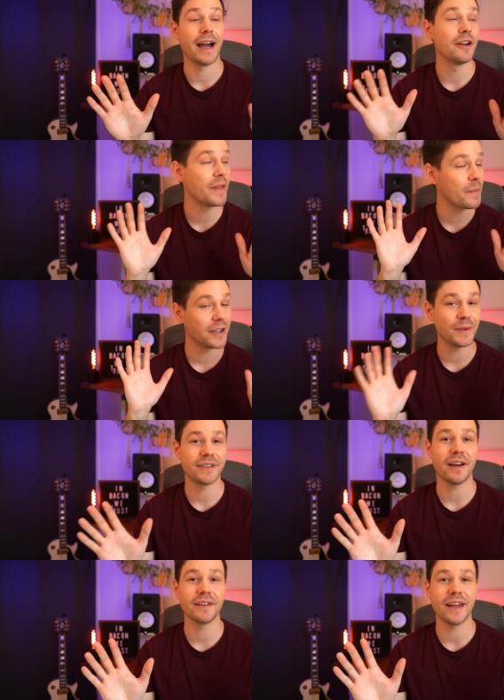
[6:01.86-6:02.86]
I know that makes me
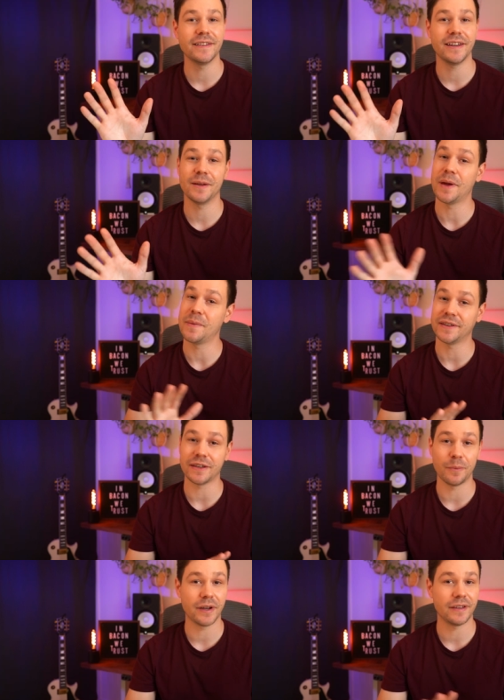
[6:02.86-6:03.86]
sound lazy and maybe it's not
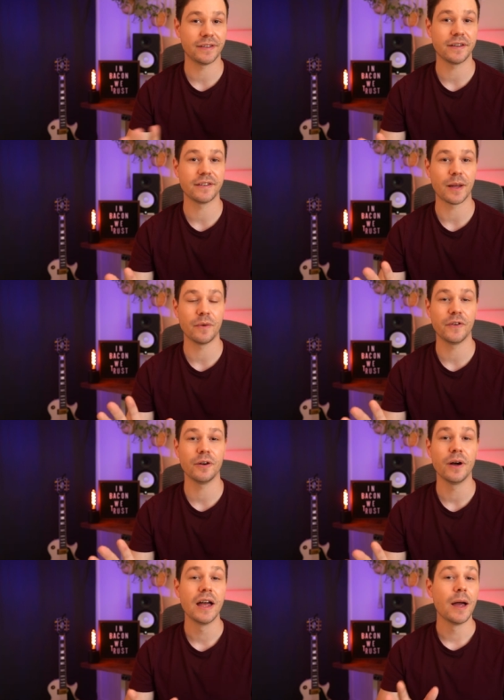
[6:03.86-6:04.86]
the biggest deal to some of
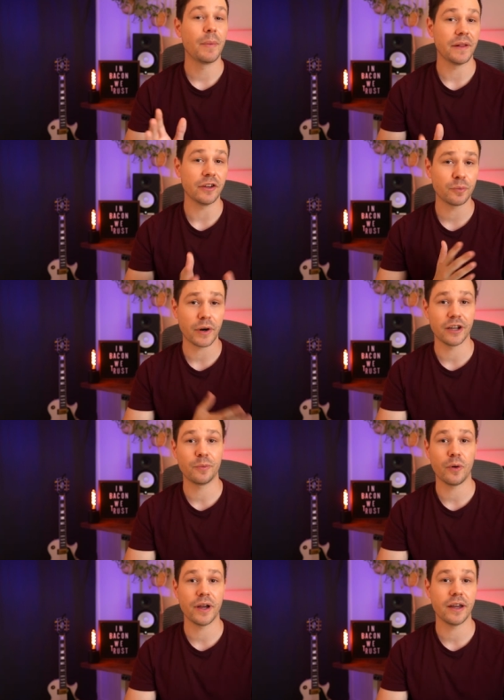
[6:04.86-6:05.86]
you, but at this price
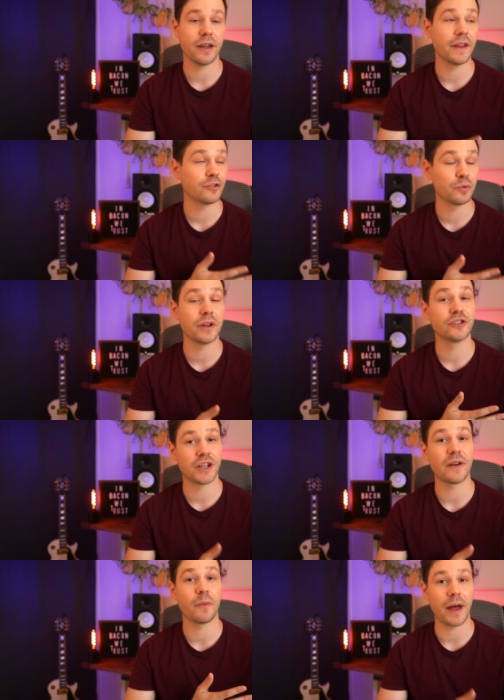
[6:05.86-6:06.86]
point, this really
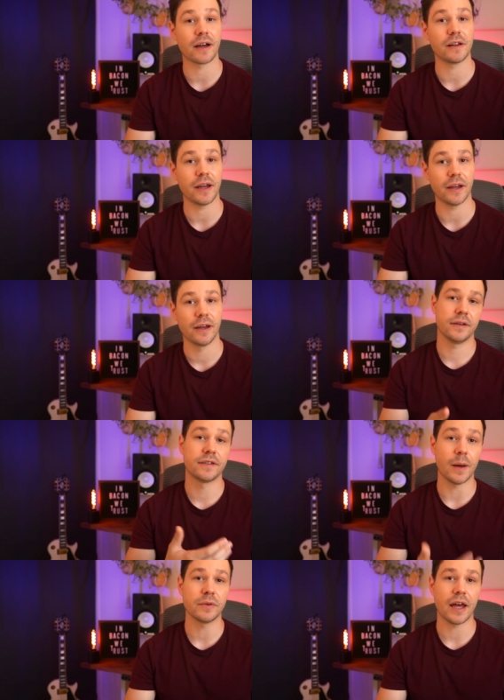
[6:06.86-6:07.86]
should have a backlight.
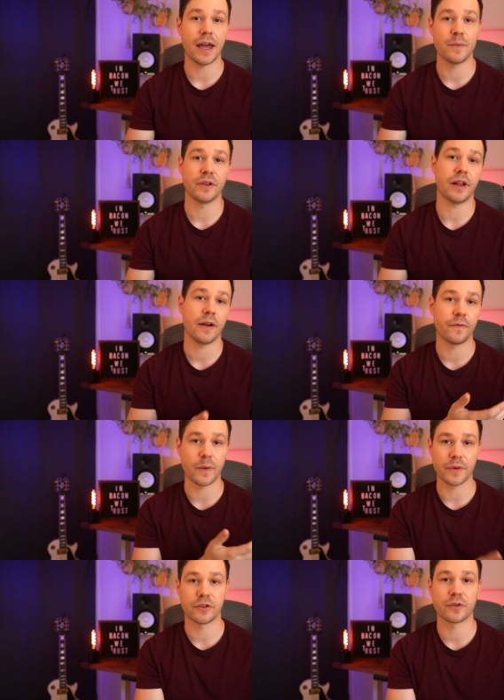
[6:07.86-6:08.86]
Sometimes the light
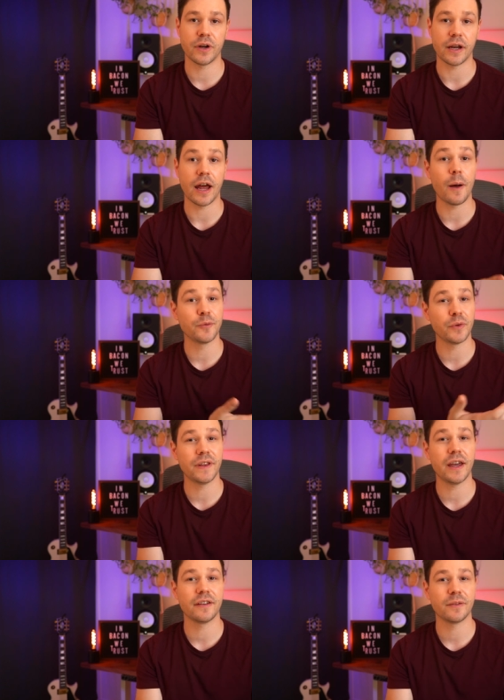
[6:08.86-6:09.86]
from the screen helps with
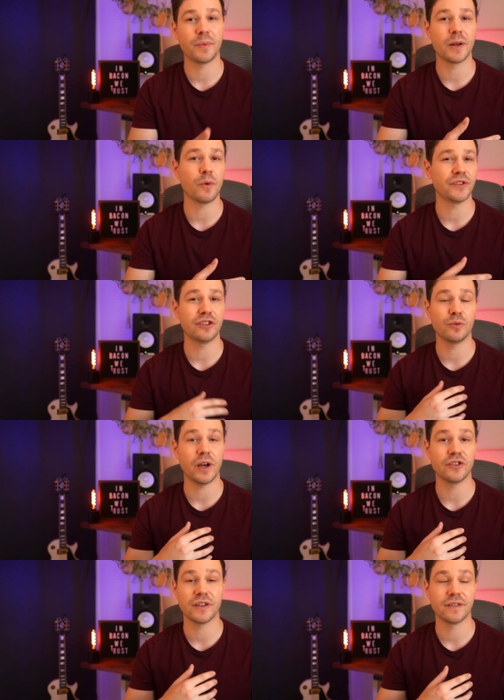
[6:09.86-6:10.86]
this, but in most
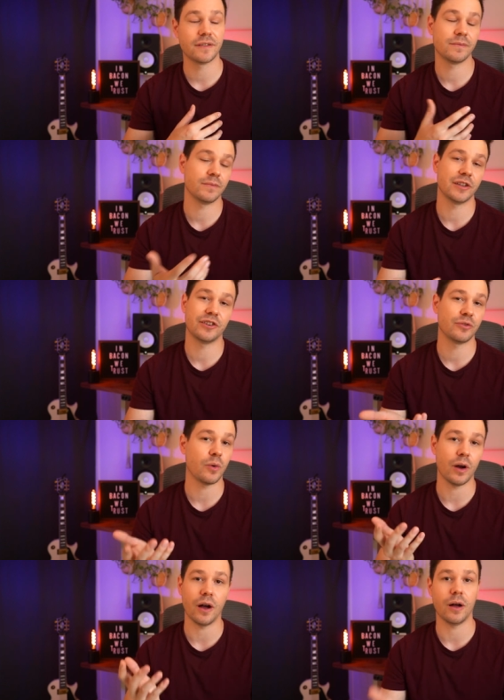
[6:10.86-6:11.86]
situations, it just
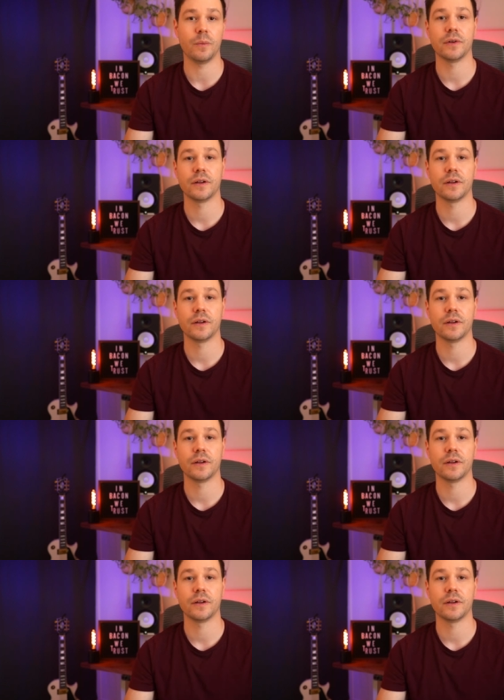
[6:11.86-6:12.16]
won't help.